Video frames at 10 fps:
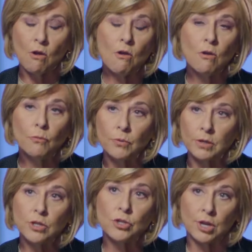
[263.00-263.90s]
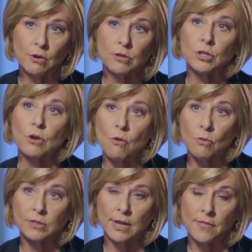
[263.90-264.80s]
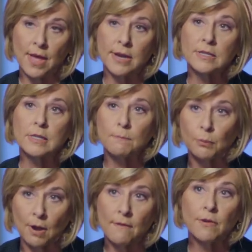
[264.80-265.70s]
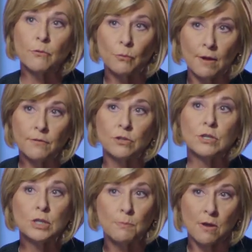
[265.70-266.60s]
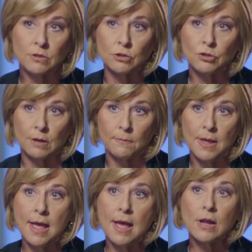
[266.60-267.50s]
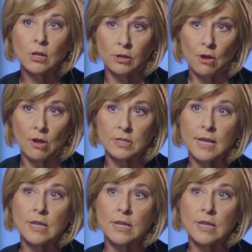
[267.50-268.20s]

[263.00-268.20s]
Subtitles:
all really cherish and hold, and that is the private refugee sponsorship clause.